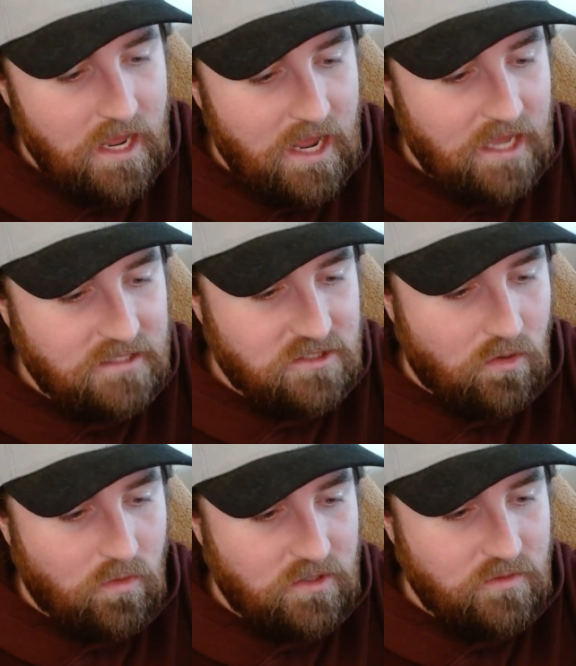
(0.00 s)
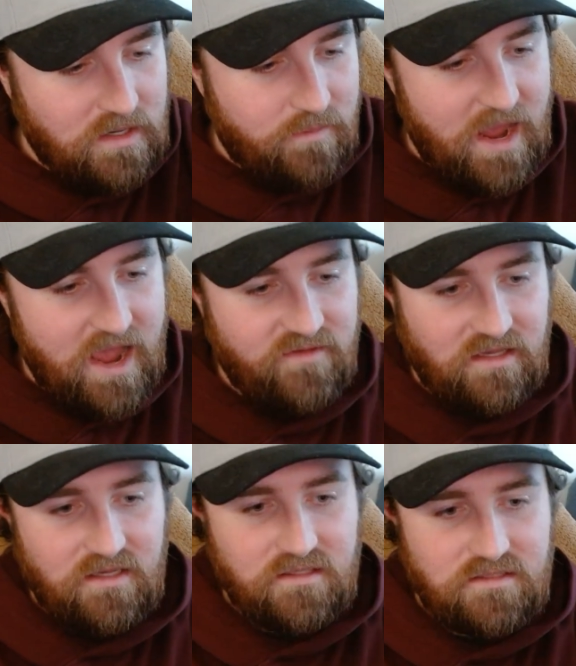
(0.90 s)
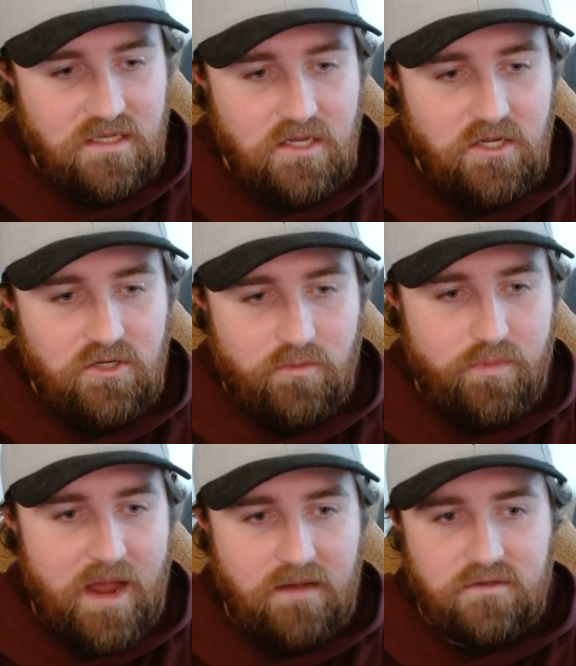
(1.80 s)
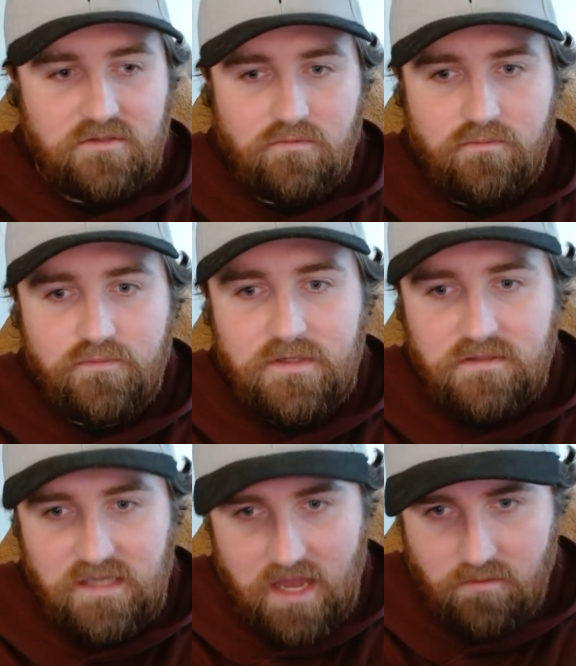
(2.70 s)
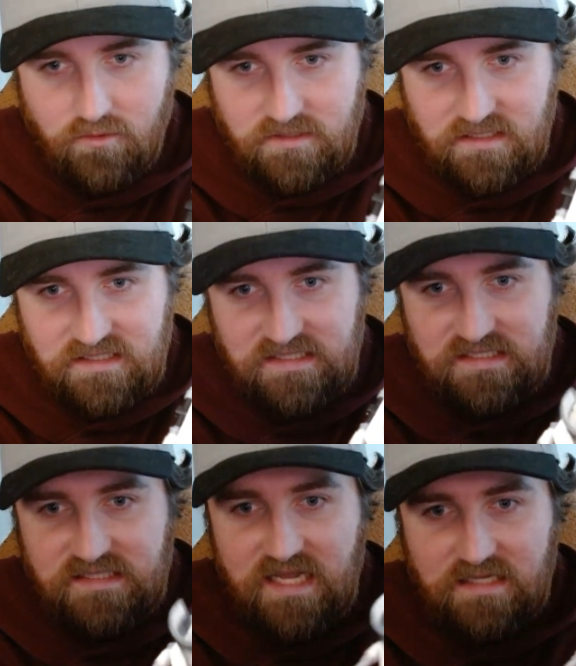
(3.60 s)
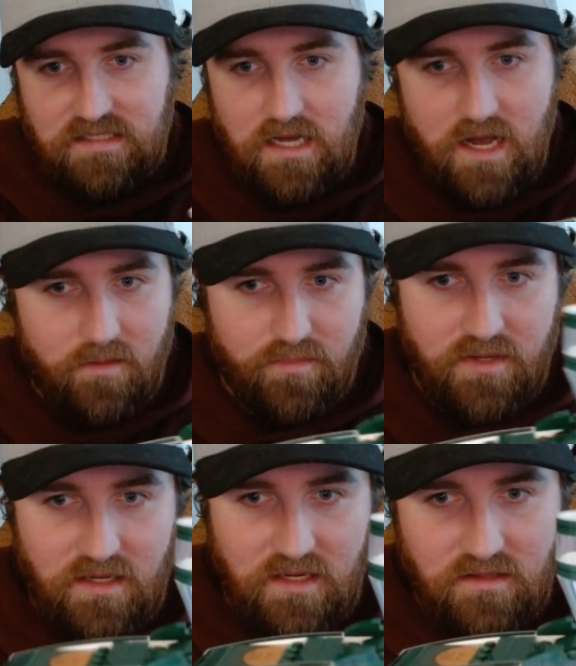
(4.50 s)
And so what you end up having is your pilot is really able to sit up in the